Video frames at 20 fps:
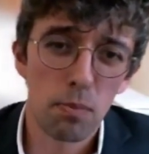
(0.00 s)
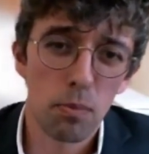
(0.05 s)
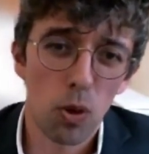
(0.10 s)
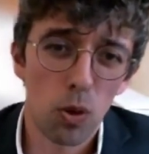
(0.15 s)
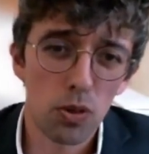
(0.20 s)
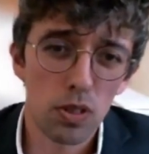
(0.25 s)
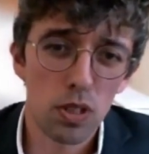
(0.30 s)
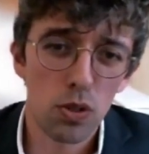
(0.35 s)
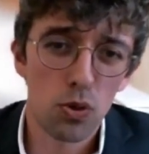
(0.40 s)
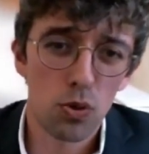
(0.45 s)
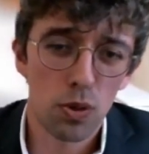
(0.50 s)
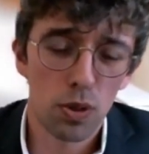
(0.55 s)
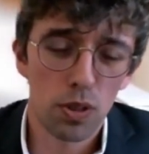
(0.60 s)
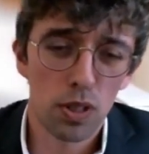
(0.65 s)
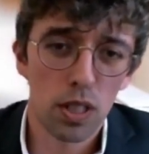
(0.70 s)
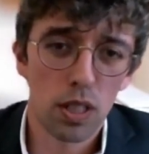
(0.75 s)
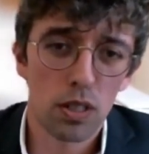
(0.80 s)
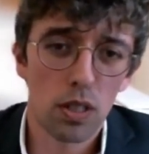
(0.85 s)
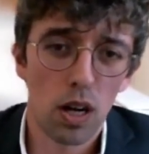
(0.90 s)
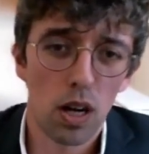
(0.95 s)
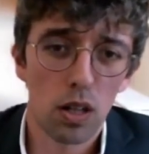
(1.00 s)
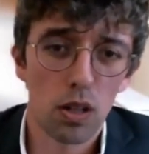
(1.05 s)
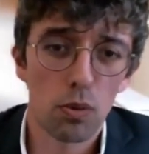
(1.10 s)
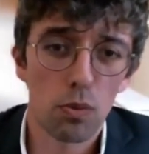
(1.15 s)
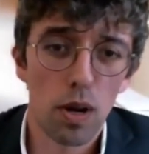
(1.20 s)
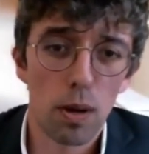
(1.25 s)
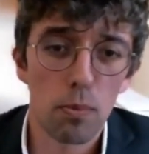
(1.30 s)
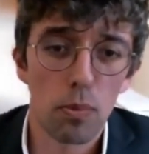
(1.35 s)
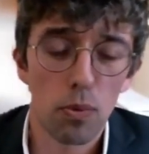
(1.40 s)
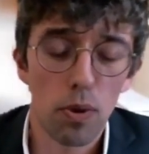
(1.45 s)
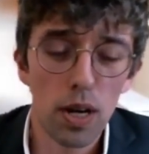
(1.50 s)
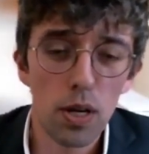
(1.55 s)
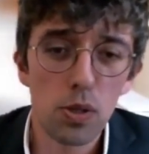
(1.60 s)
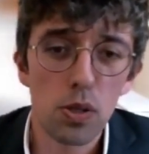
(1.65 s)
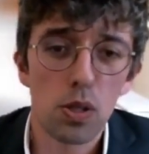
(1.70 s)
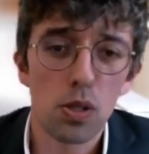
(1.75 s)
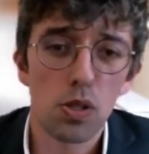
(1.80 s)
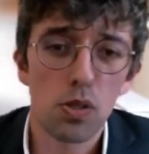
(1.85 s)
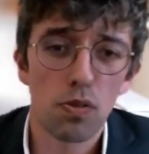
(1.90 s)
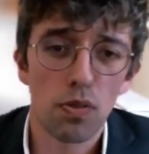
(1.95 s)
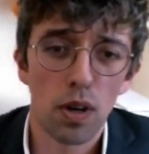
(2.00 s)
a multi-trillion-dollar reparations